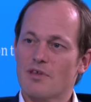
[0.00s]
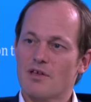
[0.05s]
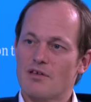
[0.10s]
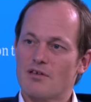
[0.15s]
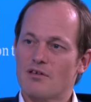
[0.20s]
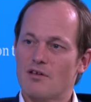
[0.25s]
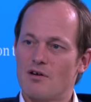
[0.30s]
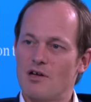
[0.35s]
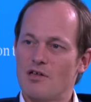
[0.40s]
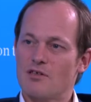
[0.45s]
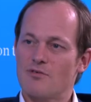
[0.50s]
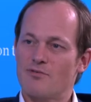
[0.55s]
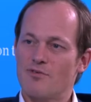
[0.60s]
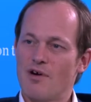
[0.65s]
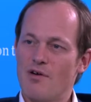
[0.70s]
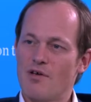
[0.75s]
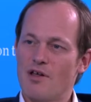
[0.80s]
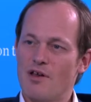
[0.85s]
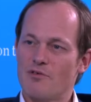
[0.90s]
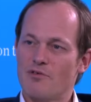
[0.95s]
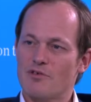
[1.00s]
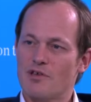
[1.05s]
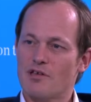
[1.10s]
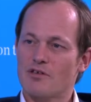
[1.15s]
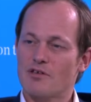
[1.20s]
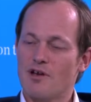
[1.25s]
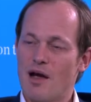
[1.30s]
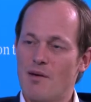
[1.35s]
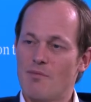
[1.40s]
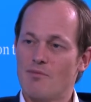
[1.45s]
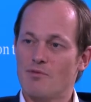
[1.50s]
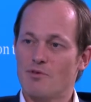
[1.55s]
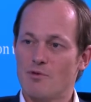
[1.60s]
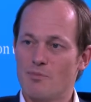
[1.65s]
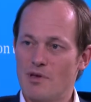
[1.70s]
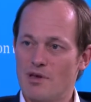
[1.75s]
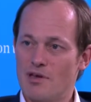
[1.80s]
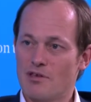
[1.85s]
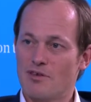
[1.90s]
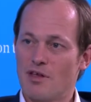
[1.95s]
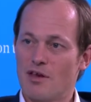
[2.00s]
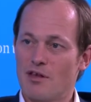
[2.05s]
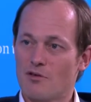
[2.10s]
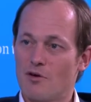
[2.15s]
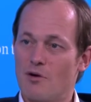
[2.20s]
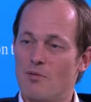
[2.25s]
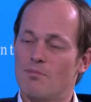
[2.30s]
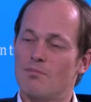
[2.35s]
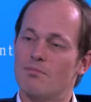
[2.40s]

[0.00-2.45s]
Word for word: So it's a very interesting time to be in telecom